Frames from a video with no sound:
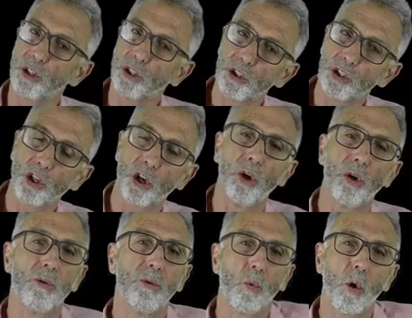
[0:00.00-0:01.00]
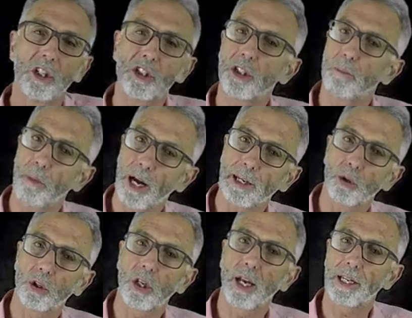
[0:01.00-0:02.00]
So whilst it might
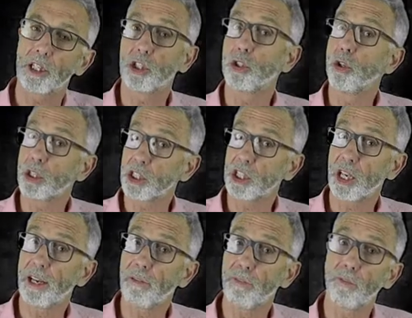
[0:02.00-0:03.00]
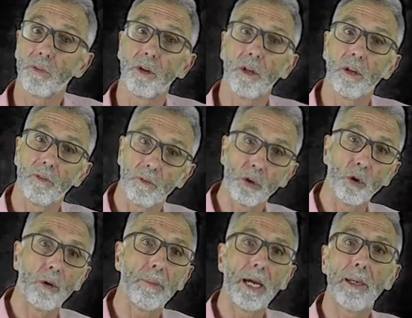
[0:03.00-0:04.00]
look like it's not safe for
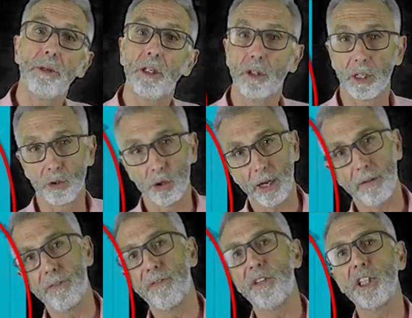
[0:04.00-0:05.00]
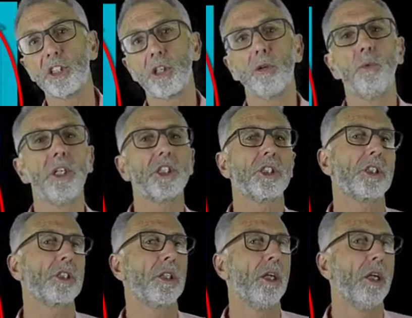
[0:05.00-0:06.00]
your baby, that you have fears and
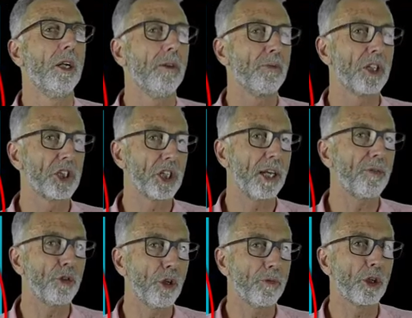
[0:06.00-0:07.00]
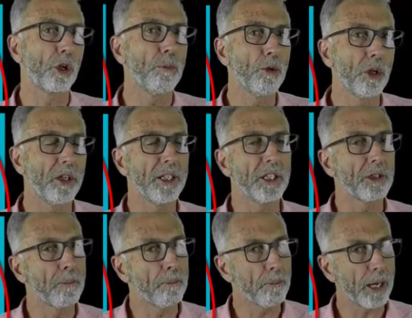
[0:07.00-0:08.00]
risks, the safety of the community is
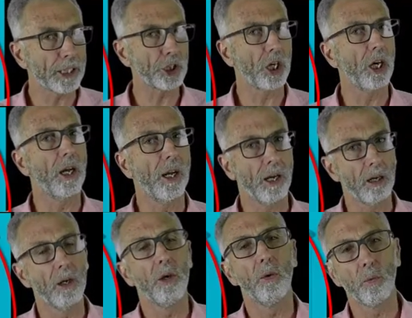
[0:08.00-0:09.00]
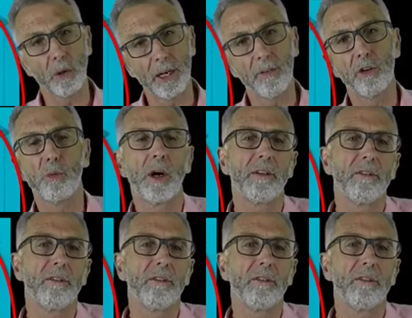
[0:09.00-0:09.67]
much higher when everyone